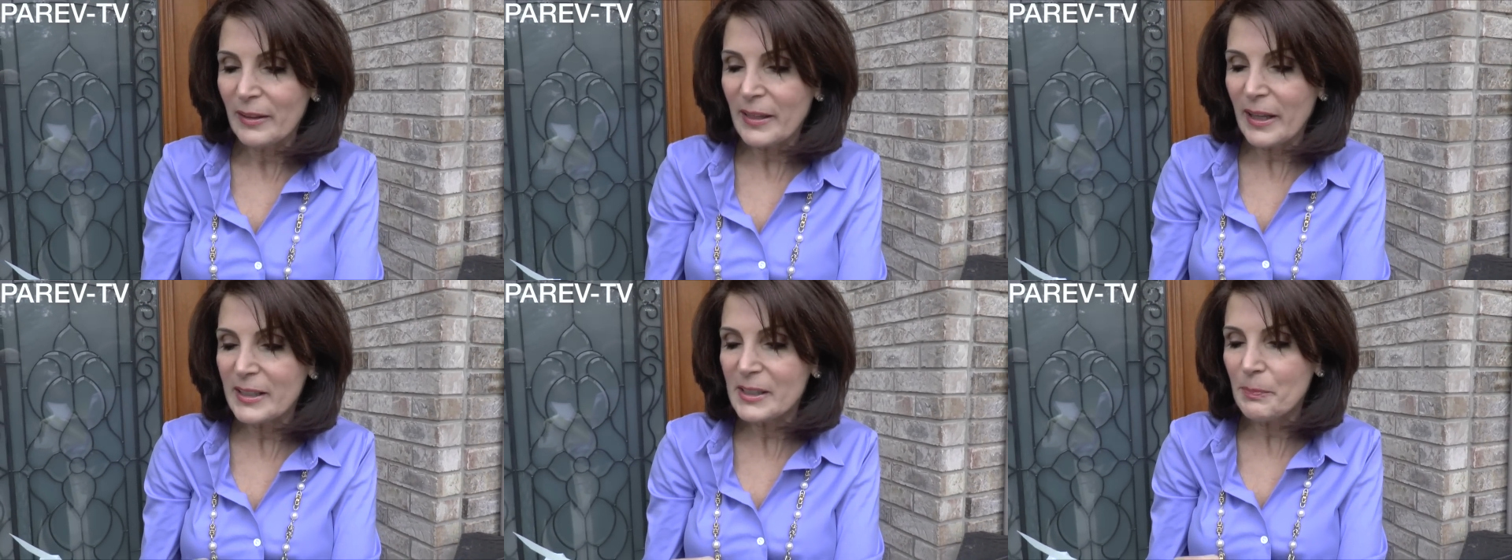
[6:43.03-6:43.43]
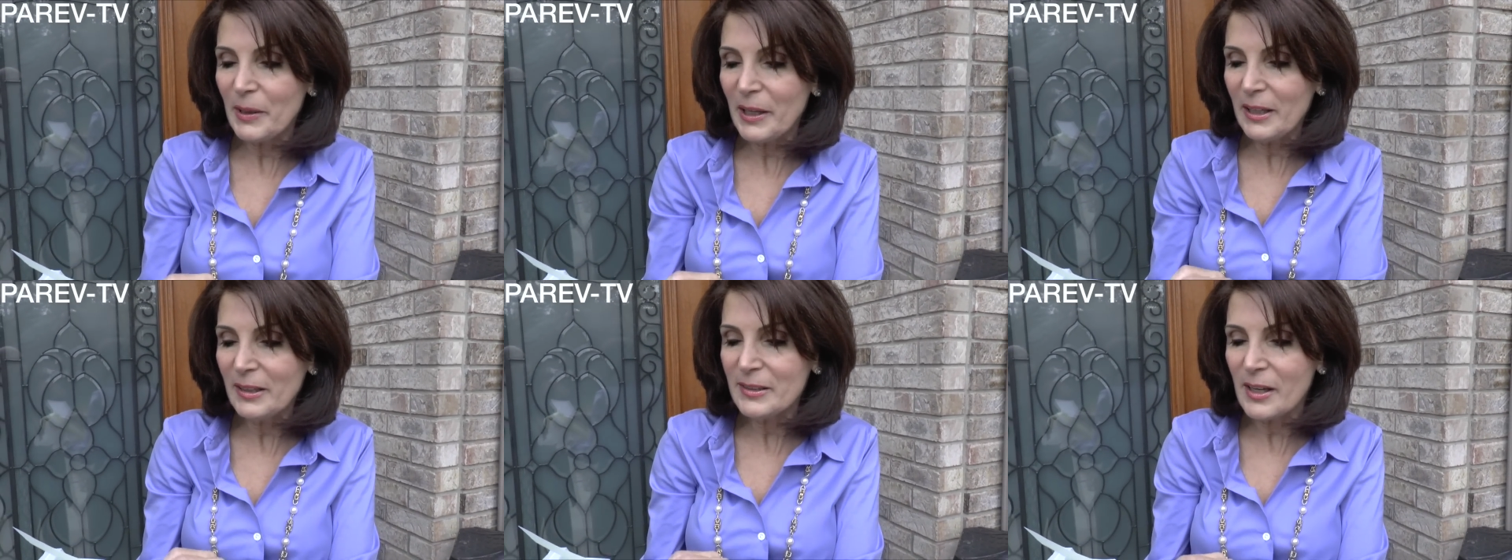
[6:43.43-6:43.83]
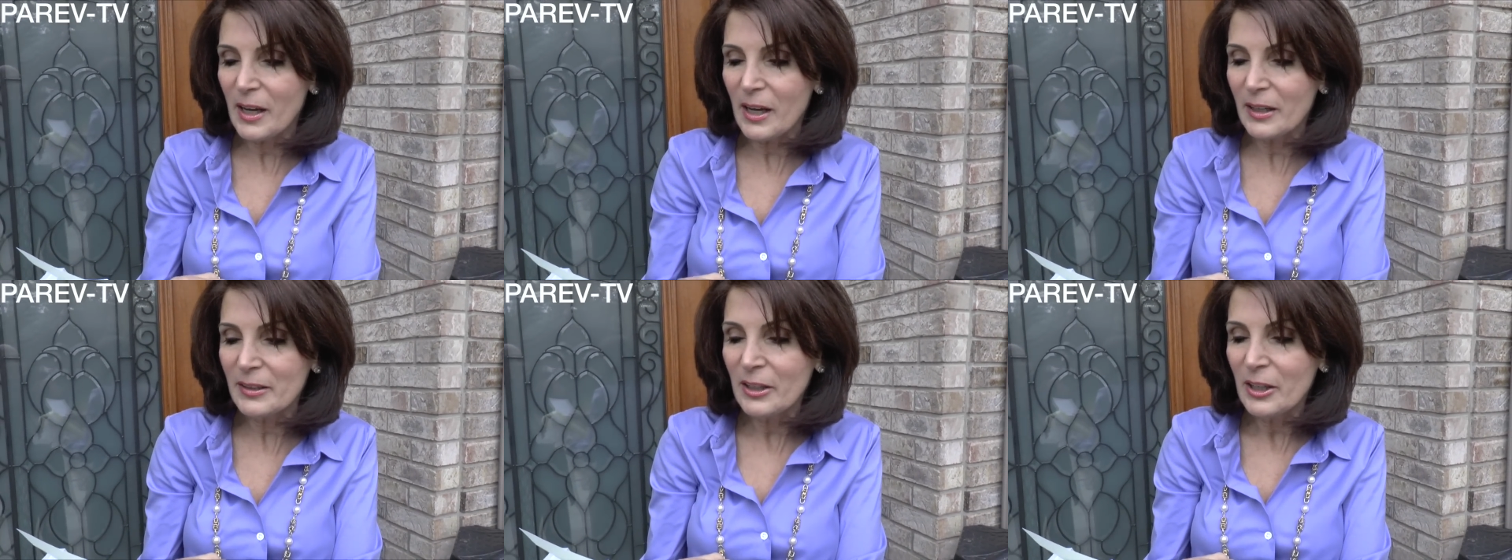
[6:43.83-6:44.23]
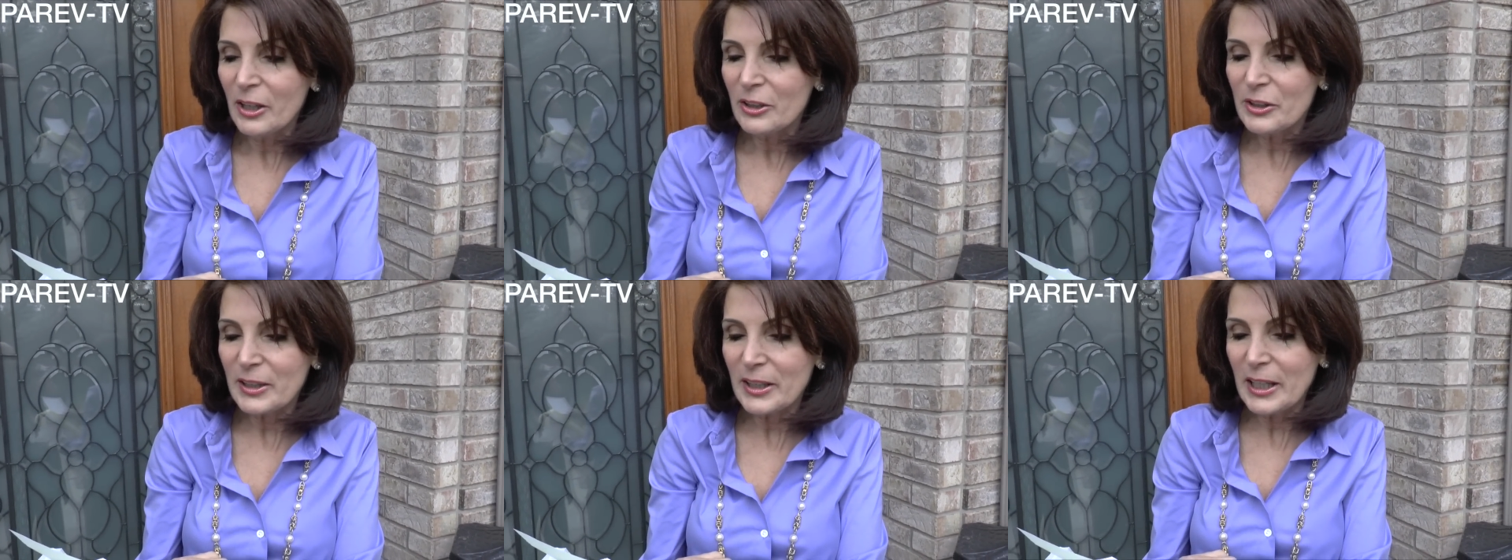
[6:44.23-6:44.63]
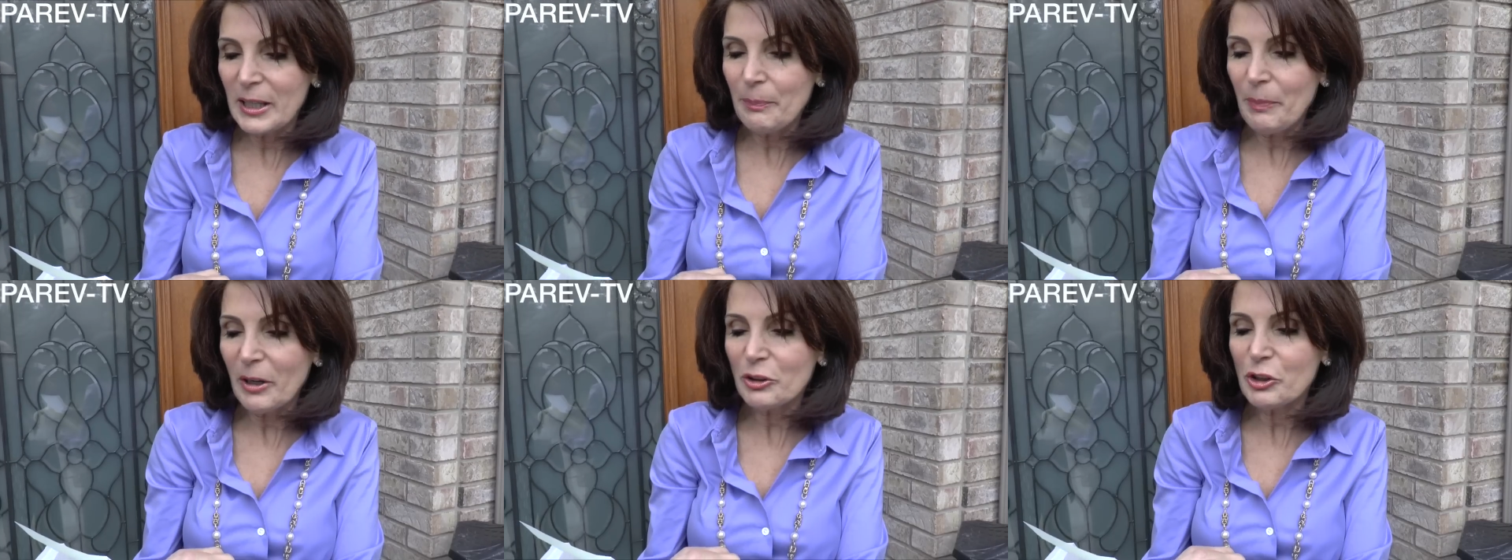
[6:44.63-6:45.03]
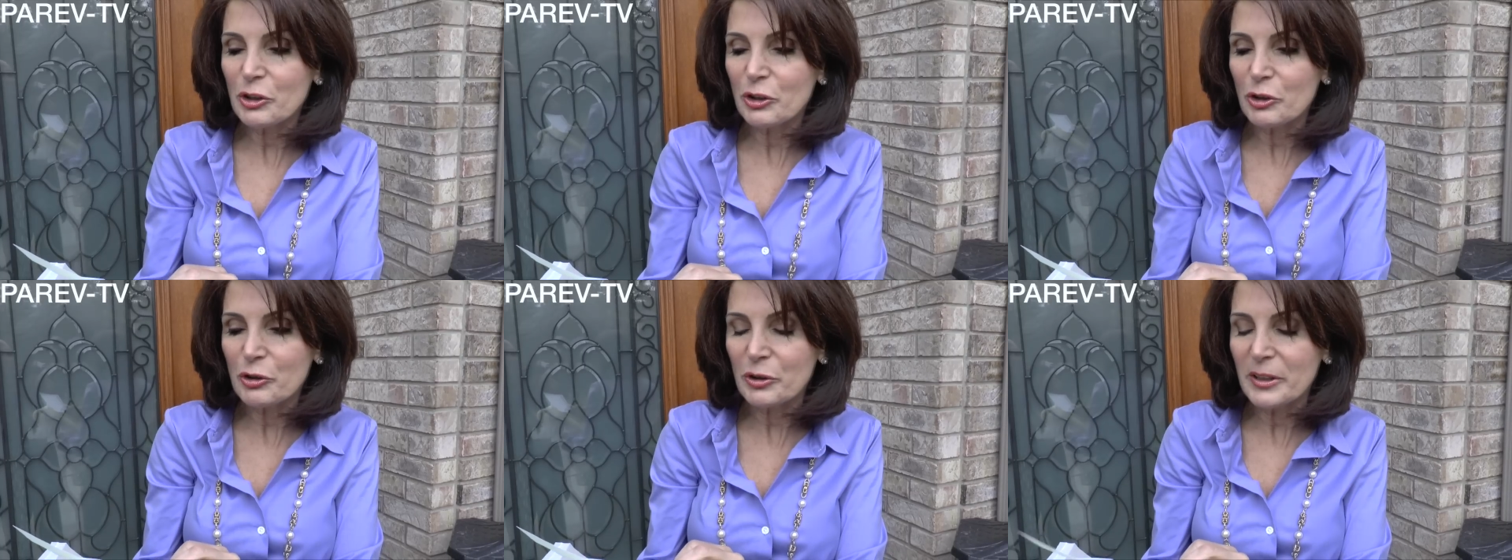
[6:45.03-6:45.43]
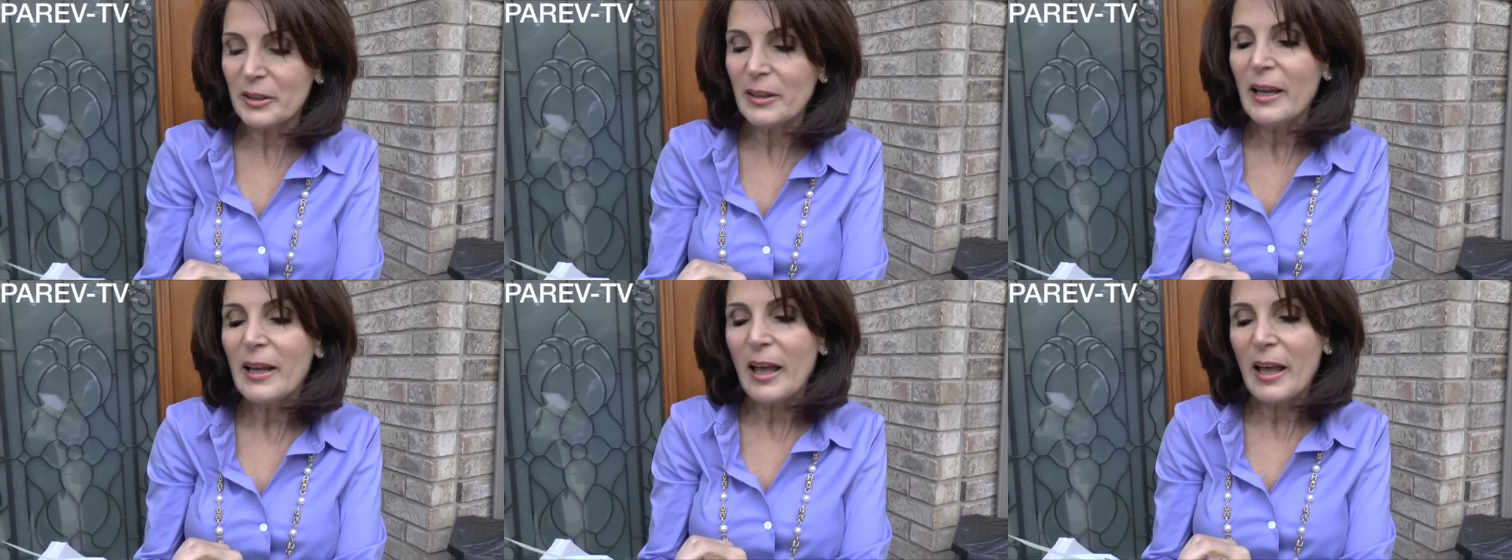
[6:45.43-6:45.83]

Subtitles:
that is being done to keep our children